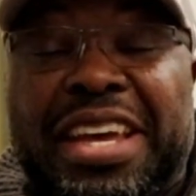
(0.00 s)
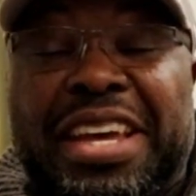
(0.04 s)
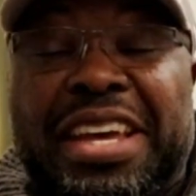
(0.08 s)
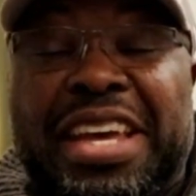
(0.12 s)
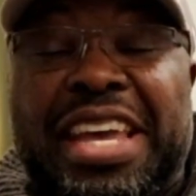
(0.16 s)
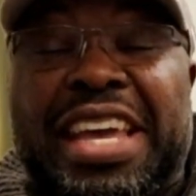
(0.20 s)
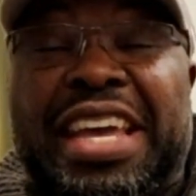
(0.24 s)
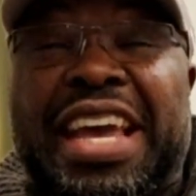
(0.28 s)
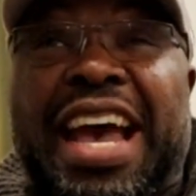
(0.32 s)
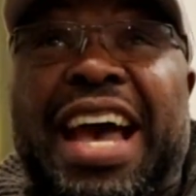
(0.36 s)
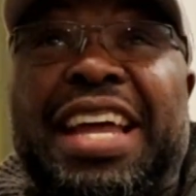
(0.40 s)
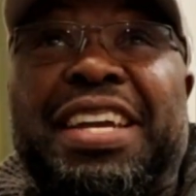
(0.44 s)

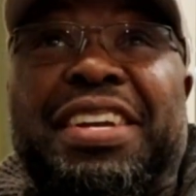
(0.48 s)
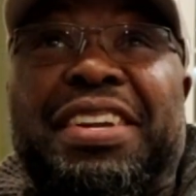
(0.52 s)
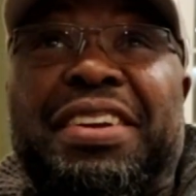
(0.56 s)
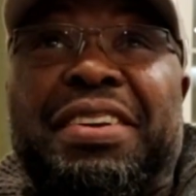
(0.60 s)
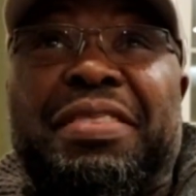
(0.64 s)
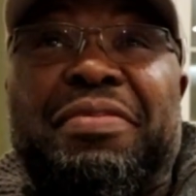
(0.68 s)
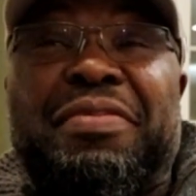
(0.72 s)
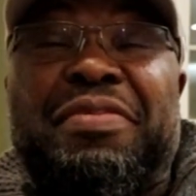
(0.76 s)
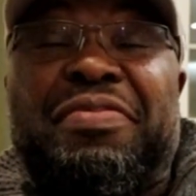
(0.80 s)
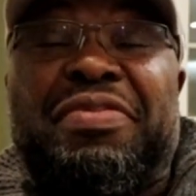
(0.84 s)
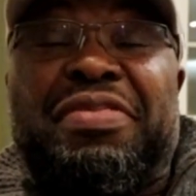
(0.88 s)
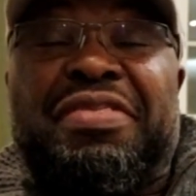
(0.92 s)
he had
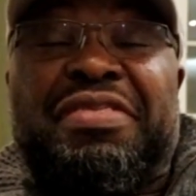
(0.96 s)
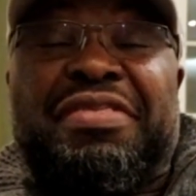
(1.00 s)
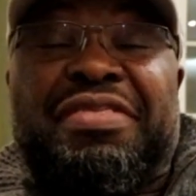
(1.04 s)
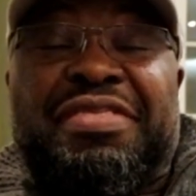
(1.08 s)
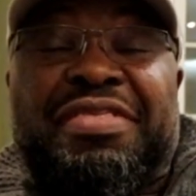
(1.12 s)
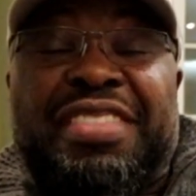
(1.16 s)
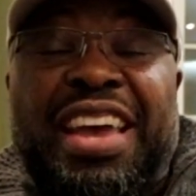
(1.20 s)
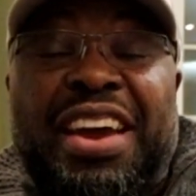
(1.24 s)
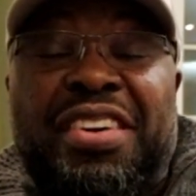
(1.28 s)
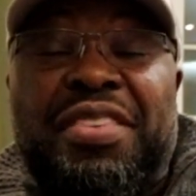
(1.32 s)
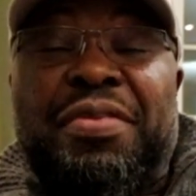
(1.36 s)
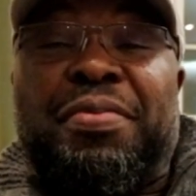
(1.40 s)

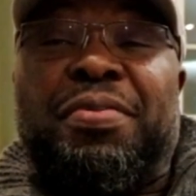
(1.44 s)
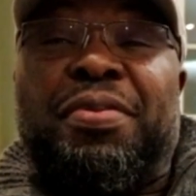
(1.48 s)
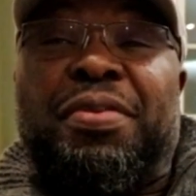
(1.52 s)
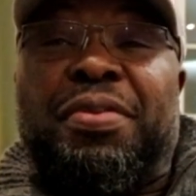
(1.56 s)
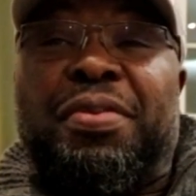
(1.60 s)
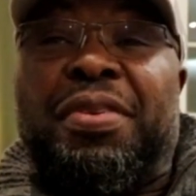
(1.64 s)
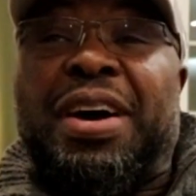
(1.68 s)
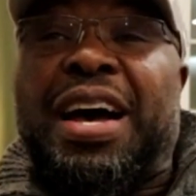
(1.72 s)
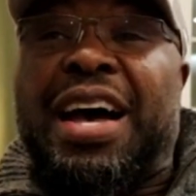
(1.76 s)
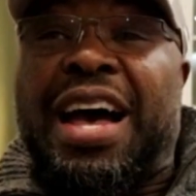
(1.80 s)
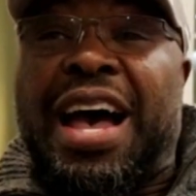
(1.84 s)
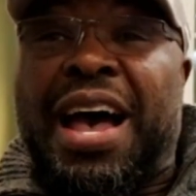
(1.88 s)

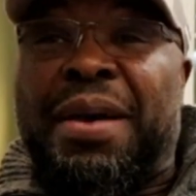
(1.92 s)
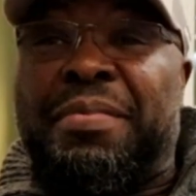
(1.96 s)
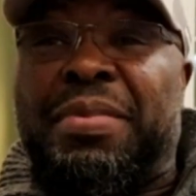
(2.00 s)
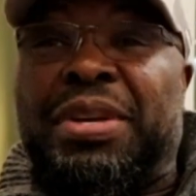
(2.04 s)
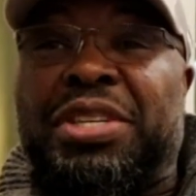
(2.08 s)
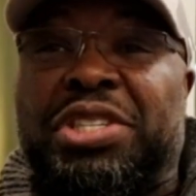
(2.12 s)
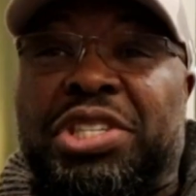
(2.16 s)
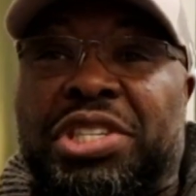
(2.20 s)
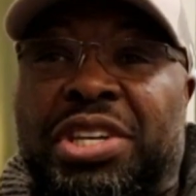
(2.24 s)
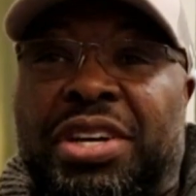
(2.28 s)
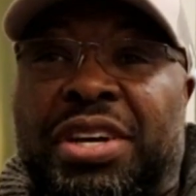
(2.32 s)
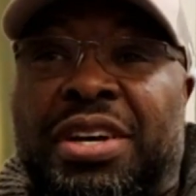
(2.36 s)
terrible
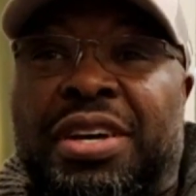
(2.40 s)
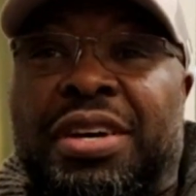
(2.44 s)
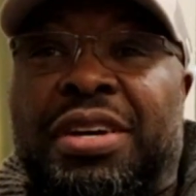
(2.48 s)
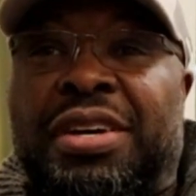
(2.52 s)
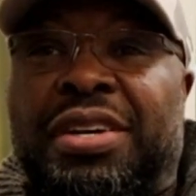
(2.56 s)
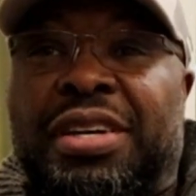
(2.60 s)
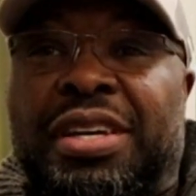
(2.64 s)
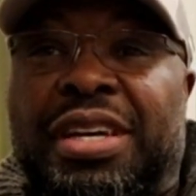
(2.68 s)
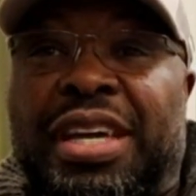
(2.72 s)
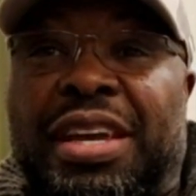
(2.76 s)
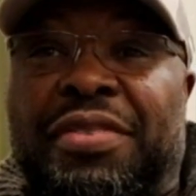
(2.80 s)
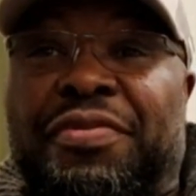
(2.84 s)
amateur,
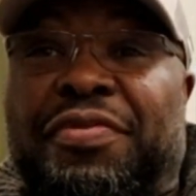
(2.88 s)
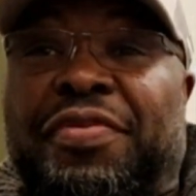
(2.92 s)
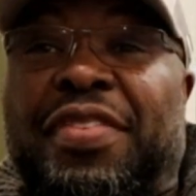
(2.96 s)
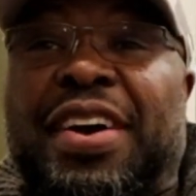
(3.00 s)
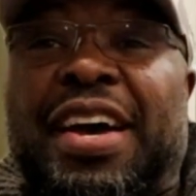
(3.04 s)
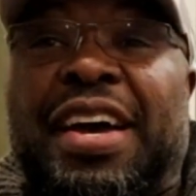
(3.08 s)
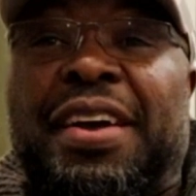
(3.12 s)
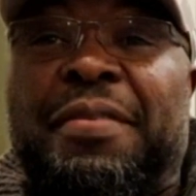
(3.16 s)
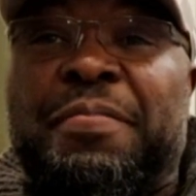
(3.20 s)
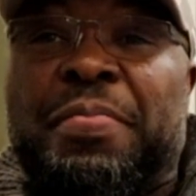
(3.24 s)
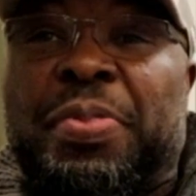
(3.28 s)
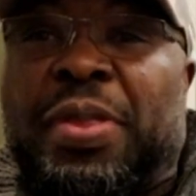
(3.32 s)
in
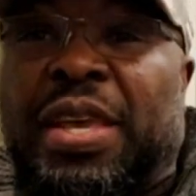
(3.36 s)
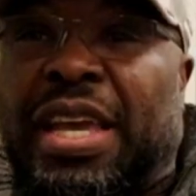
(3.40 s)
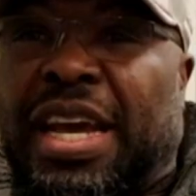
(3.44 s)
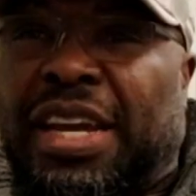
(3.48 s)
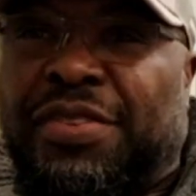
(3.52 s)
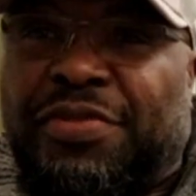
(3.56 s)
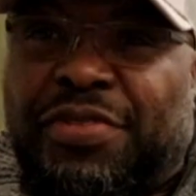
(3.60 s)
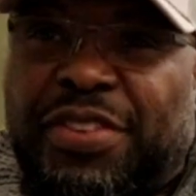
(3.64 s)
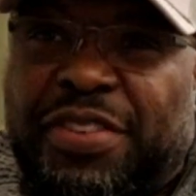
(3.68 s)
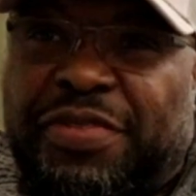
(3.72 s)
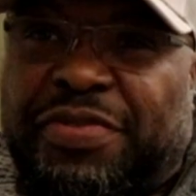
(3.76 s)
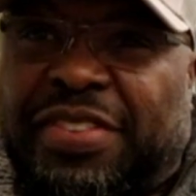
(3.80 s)
fact, he
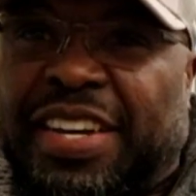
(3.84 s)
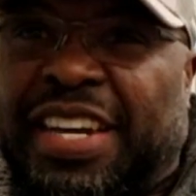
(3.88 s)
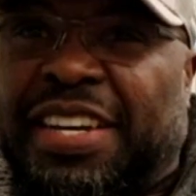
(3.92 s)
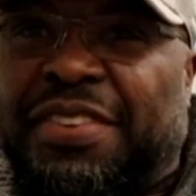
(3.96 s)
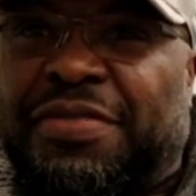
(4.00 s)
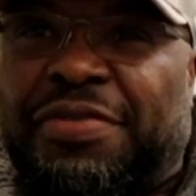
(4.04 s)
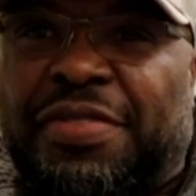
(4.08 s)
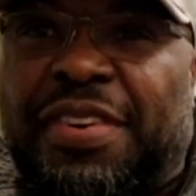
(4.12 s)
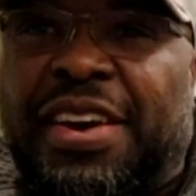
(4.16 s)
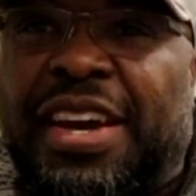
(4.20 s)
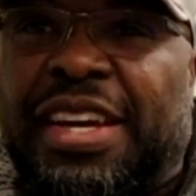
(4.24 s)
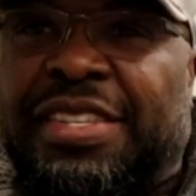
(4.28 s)
had 15
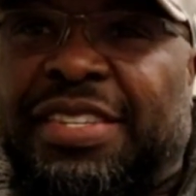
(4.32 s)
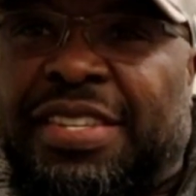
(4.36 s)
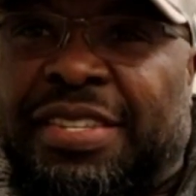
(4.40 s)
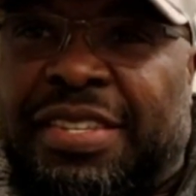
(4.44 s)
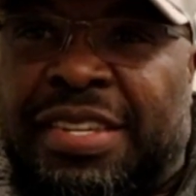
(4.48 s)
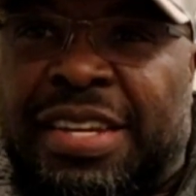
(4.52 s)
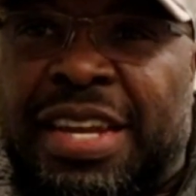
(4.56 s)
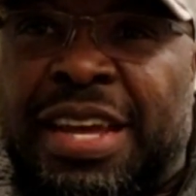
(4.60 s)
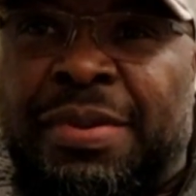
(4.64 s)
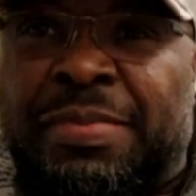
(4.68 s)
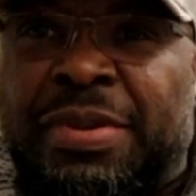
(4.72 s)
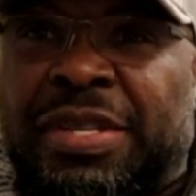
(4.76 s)
fights as
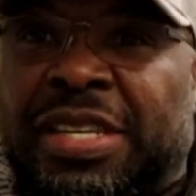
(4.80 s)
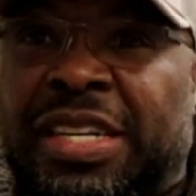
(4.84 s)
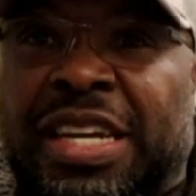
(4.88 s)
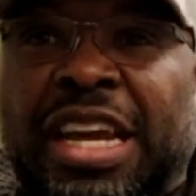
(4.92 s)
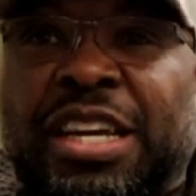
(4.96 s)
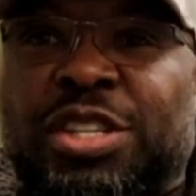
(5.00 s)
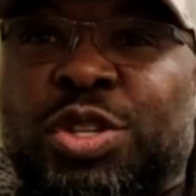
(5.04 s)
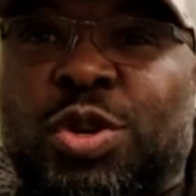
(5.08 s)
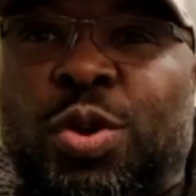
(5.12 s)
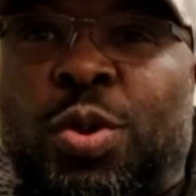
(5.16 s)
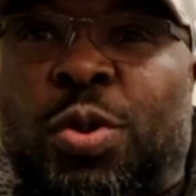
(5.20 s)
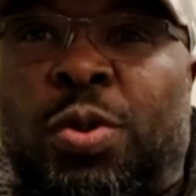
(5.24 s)
an amateur,
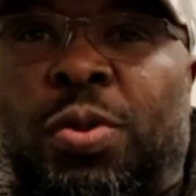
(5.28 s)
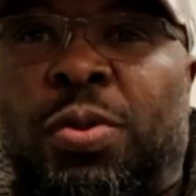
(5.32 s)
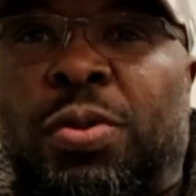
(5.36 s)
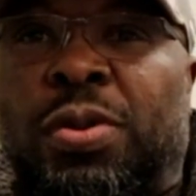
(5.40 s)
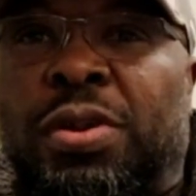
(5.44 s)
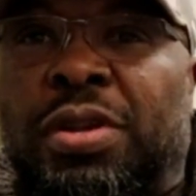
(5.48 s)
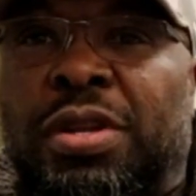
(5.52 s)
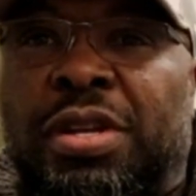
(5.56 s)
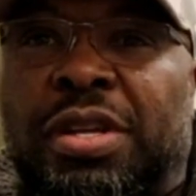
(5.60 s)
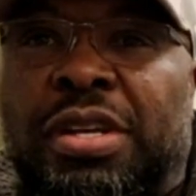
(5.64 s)
that's all.